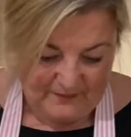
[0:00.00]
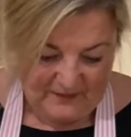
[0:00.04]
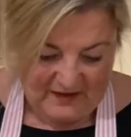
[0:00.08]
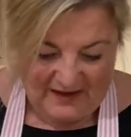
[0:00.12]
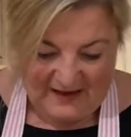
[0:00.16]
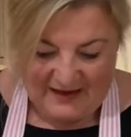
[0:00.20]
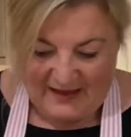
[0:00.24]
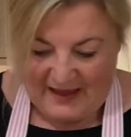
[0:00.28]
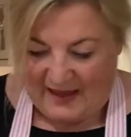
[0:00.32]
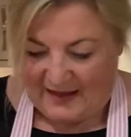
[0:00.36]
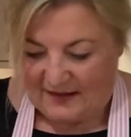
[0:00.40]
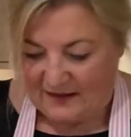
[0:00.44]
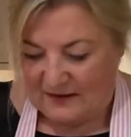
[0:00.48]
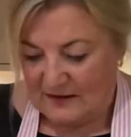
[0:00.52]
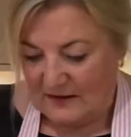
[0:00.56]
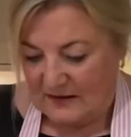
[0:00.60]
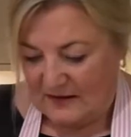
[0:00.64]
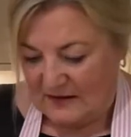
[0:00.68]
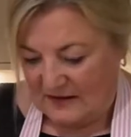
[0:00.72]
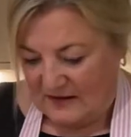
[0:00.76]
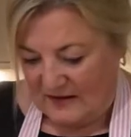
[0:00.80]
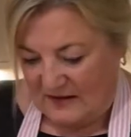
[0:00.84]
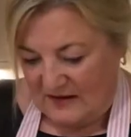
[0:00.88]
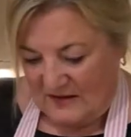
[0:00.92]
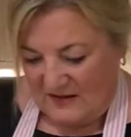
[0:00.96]
Again,
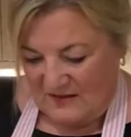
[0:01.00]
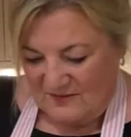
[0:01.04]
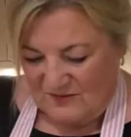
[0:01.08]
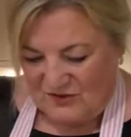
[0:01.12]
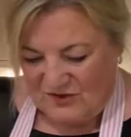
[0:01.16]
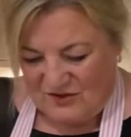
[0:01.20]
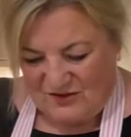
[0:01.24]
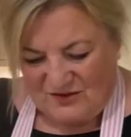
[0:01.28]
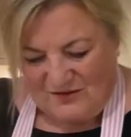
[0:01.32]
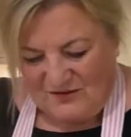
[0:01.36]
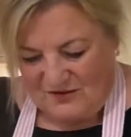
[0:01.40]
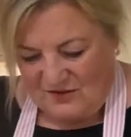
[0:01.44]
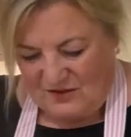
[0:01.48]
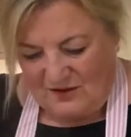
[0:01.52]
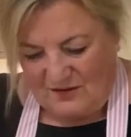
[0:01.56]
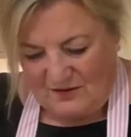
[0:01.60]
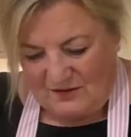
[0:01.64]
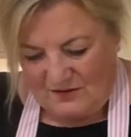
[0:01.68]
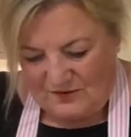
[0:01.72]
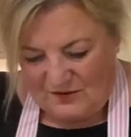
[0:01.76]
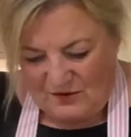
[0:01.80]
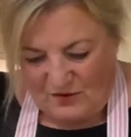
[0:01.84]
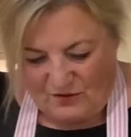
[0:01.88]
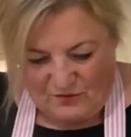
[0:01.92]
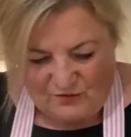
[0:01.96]
do you know I've
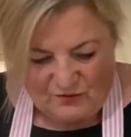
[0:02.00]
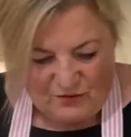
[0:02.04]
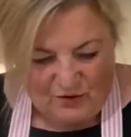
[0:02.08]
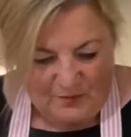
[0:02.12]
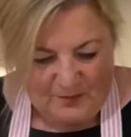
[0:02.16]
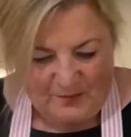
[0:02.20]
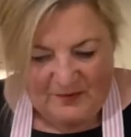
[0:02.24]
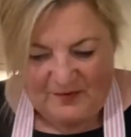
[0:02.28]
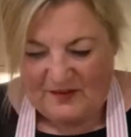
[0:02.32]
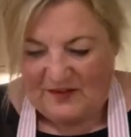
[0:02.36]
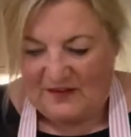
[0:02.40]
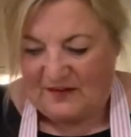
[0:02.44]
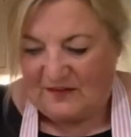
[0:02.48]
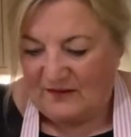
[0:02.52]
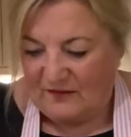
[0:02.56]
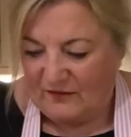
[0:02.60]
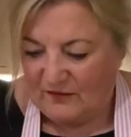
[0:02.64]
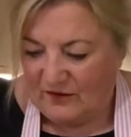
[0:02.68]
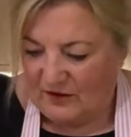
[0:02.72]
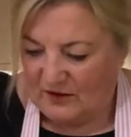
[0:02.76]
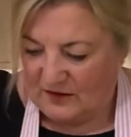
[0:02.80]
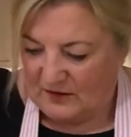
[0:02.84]
got dropsies, haven't I?